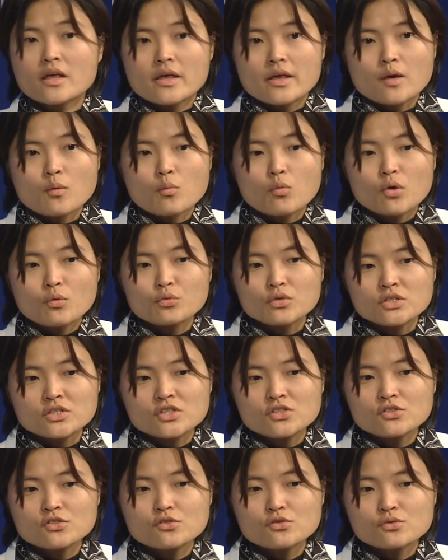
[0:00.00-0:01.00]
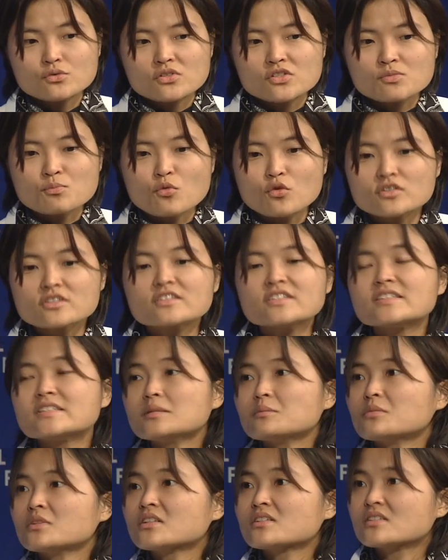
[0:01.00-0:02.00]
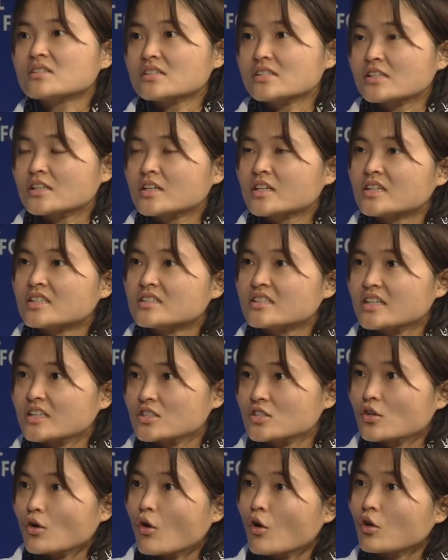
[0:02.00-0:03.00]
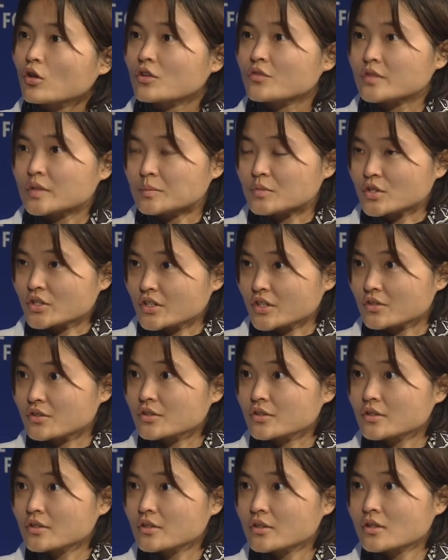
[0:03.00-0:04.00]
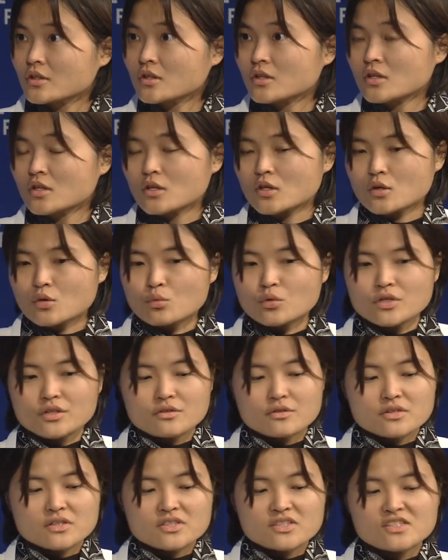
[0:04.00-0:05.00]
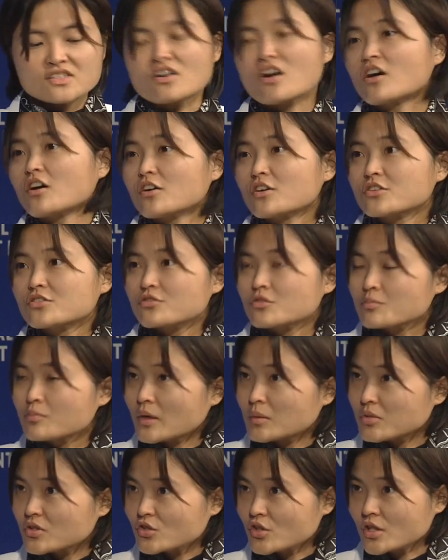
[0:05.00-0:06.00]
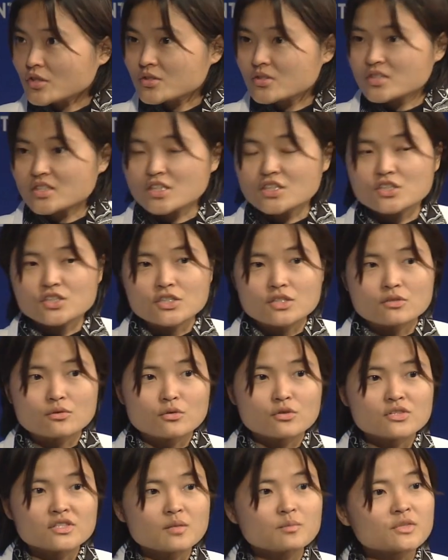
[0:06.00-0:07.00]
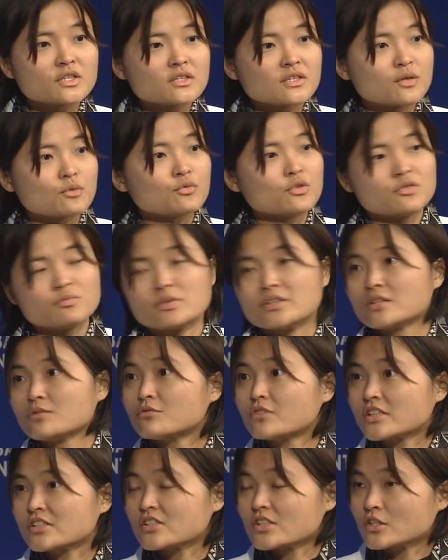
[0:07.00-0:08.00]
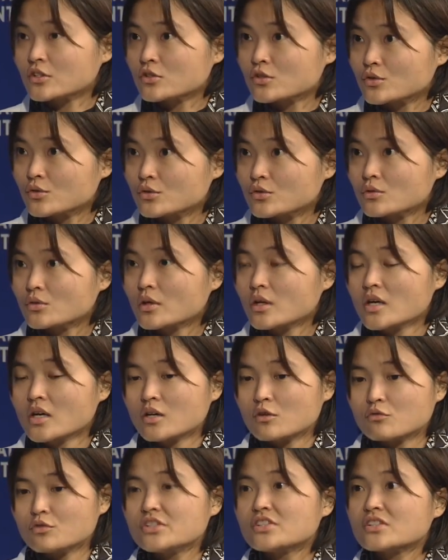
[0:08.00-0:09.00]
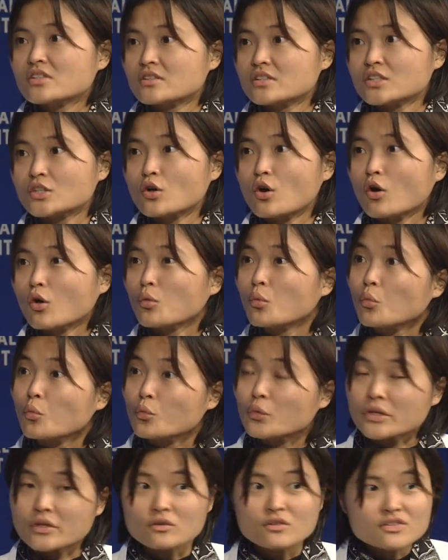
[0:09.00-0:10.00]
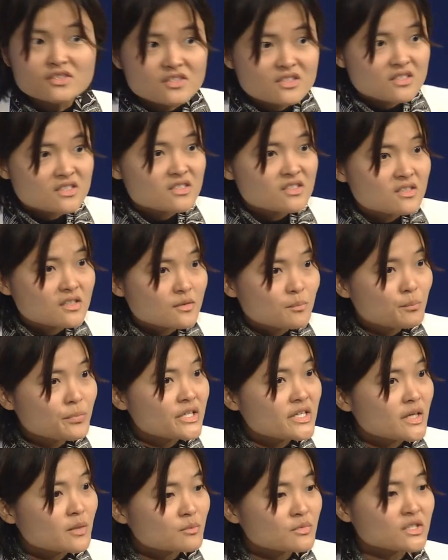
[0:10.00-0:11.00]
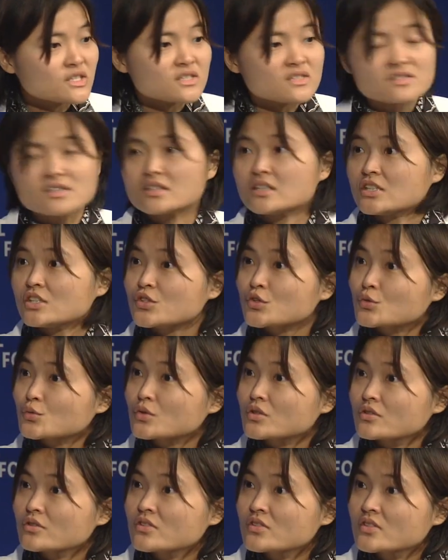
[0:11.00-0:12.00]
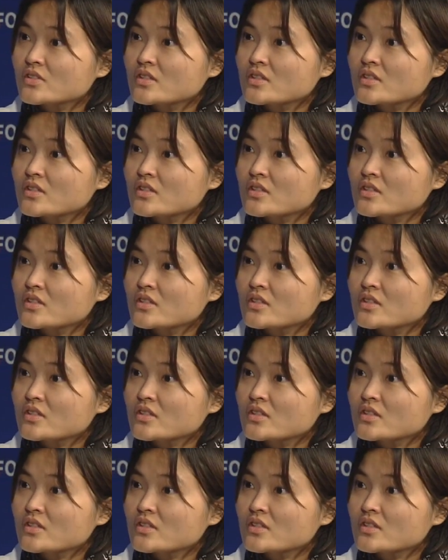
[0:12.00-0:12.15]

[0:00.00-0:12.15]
And what we need to do is more seamlessly connect all of them together, whether it's cars of public transportation or something that we've been investing to recently called Wheels. It's the PMDs and e-scooters.